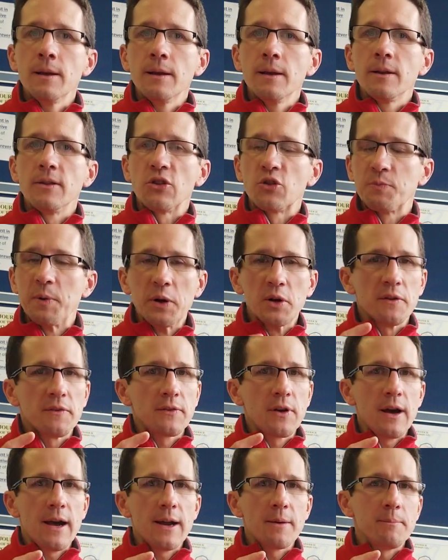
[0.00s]
the Spirit of
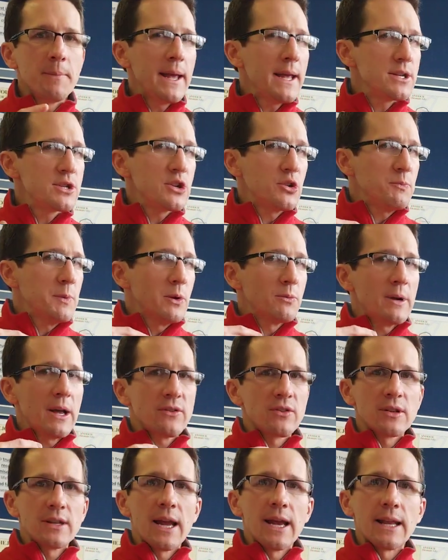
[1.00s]
God may just be
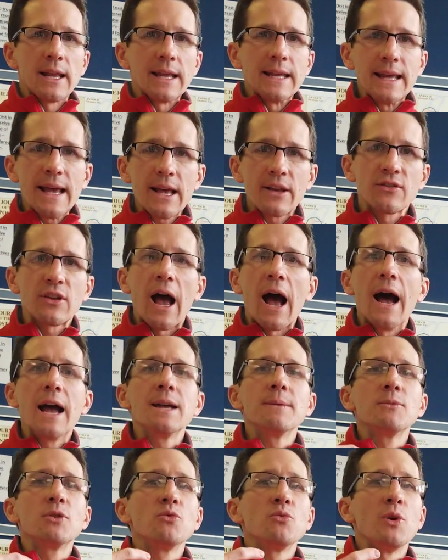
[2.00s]
resonating, yes, I
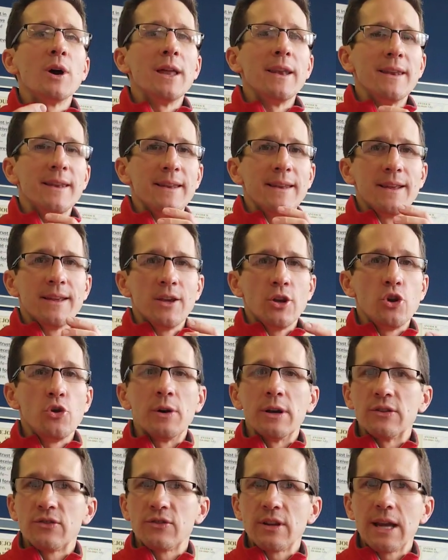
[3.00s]
am the one who
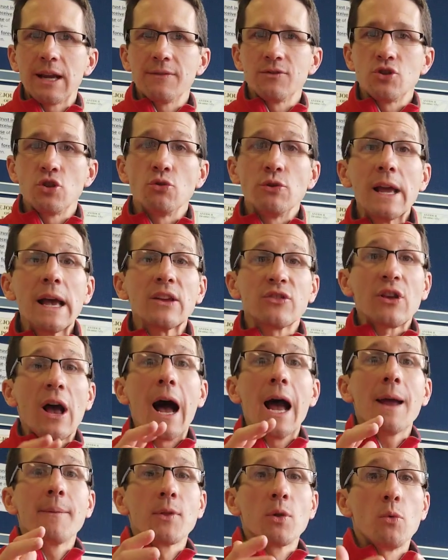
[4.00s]
has saved you. Yes,
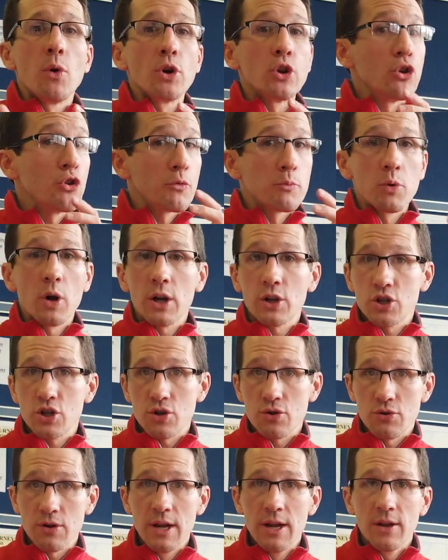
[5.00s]
I am the one who's brought
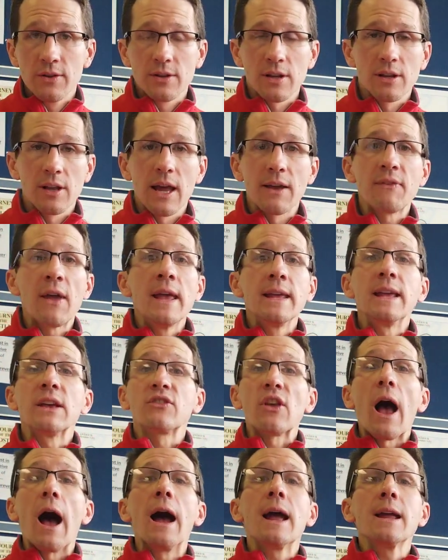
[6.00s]
you to life. Yes,
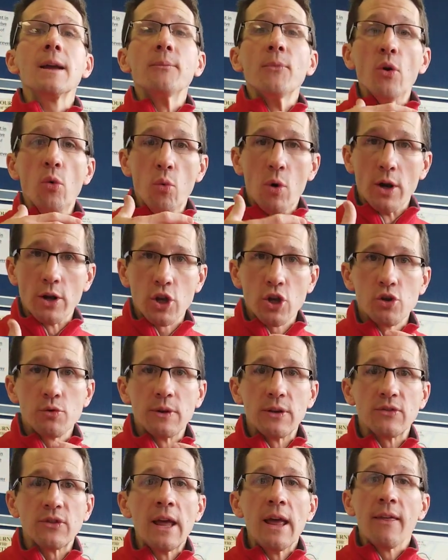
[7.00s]
I am the one who
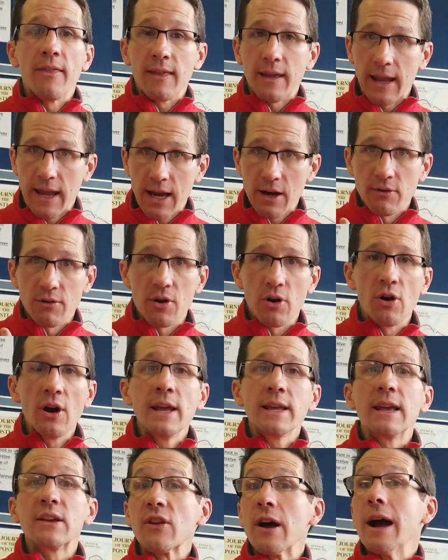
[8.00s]
is the hero.
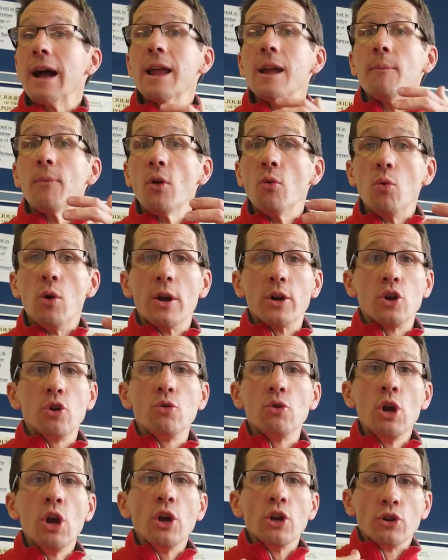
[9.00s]
Yes, I am the one
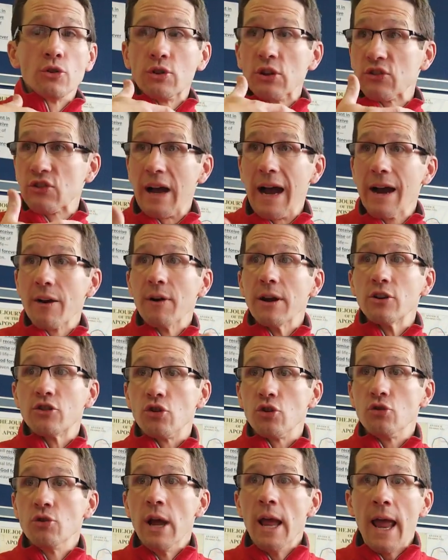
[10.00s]
who you're desiring
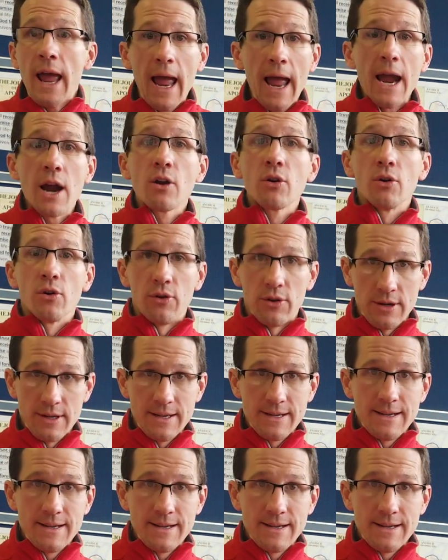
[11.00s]
to herald